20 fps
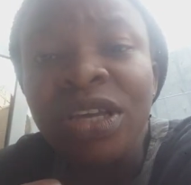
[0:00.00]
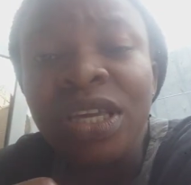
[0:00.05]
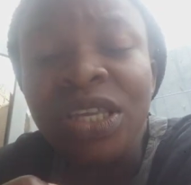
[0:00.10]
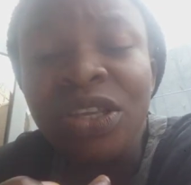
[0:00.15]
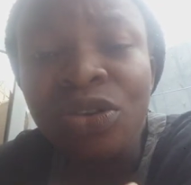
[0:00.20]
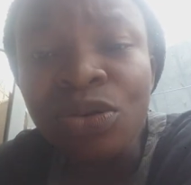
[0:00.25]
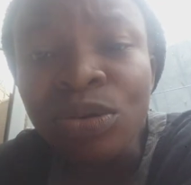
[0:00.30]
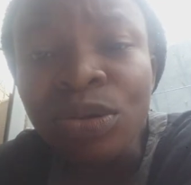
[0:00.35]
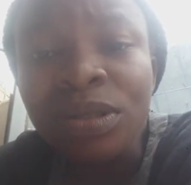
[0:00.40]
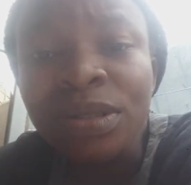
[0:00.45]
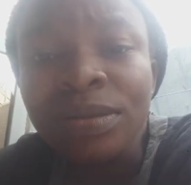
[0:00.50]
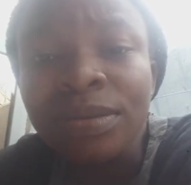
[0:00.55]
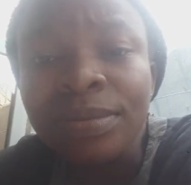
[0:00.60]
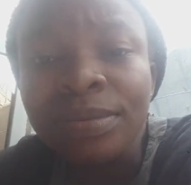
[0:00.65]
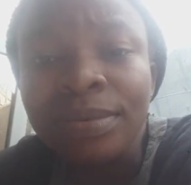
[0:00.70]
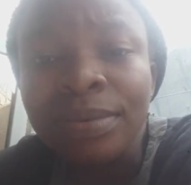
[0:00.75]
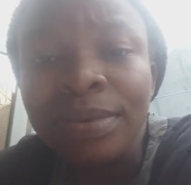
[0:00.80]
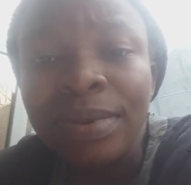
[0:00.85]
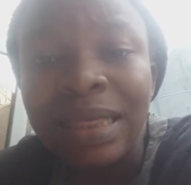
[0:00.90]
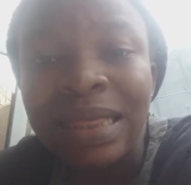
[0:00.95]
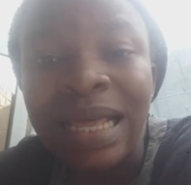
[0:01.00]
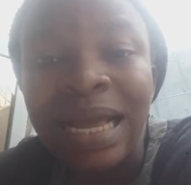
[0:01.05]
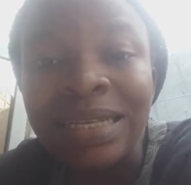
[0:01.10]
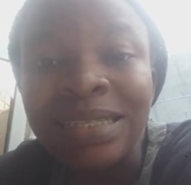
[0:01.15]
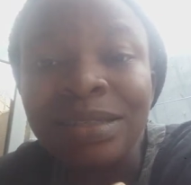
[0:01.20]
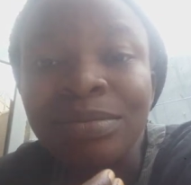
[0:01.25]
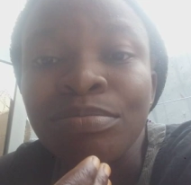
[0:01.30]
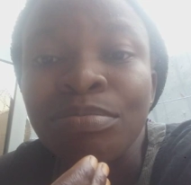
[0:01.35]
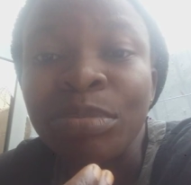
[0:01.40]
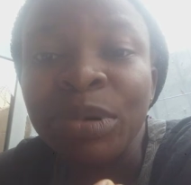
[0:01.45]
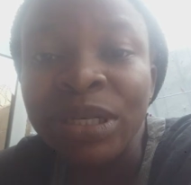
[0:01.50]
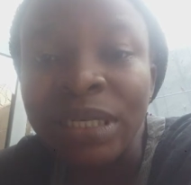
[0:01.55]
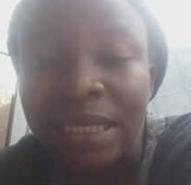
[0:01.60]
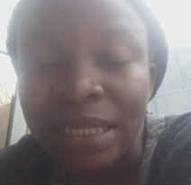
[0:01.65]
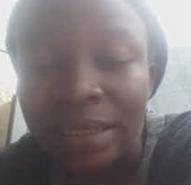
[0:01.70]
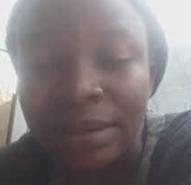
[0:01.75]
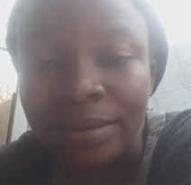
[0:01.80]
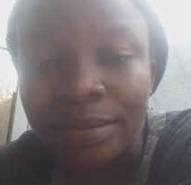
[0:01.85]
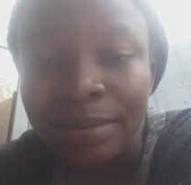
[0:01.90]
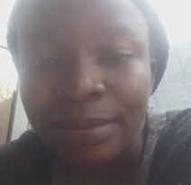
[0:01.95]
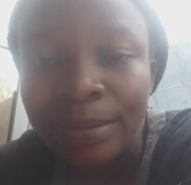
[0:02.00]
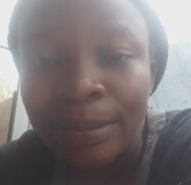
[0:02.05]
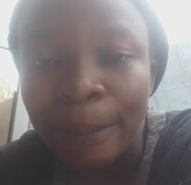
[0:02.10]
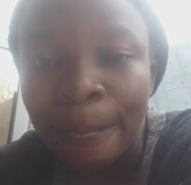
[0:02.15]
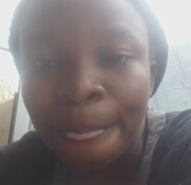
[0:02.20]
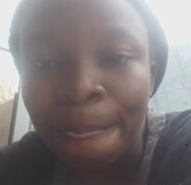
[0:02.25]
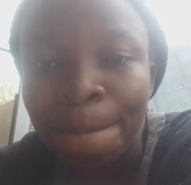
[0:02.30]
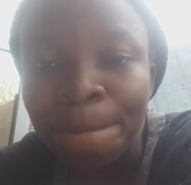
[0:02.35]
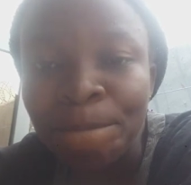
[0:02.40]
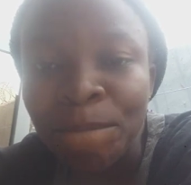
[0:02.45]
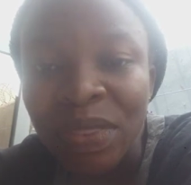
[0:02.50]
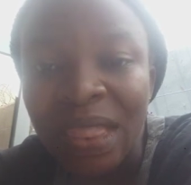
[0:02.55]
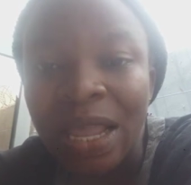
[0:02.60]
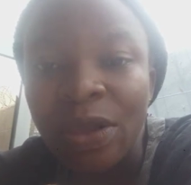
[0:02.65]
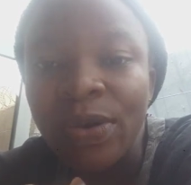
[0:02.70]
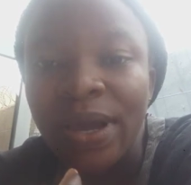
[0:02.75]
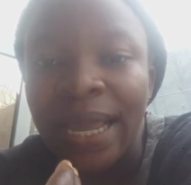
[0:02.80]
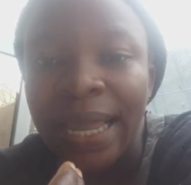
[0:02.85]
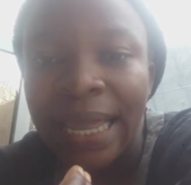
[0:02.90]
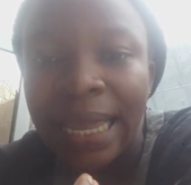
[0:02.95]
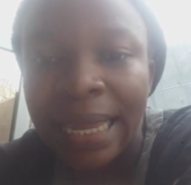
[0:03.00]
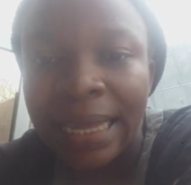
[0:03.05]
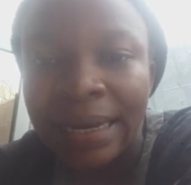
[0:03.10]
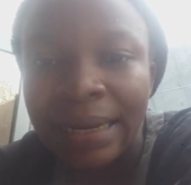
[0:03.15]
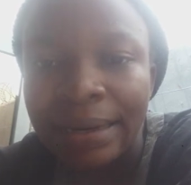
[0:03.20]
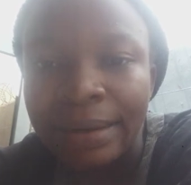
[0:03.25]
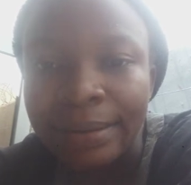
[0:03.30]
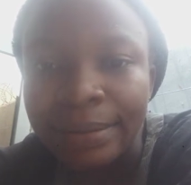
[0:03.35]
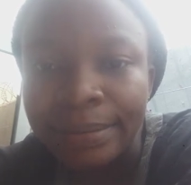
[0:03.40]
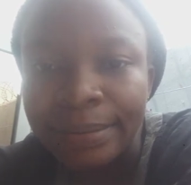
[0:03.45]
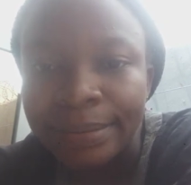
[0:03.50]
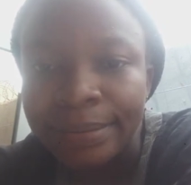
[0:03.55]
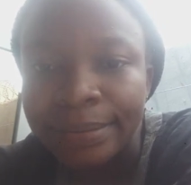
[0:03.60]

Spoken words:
use that money that you are earning